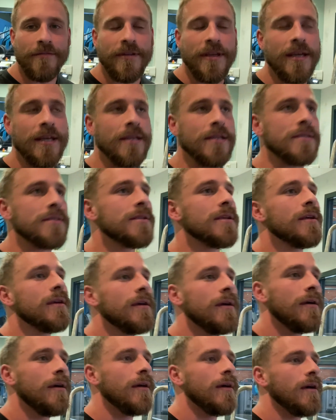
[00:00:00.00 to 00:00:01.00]
years?
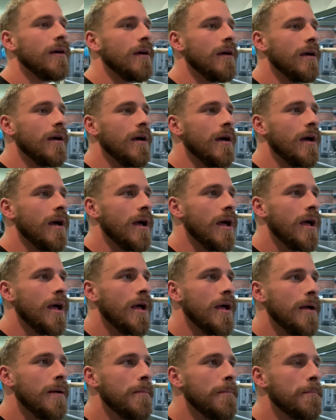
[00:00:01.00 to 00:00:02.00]

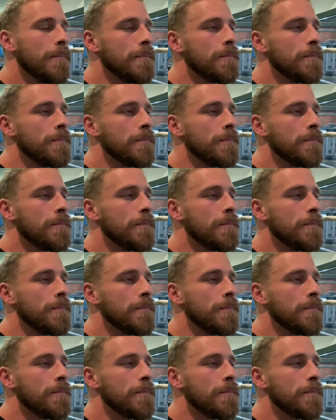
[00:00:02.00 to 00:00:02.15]
I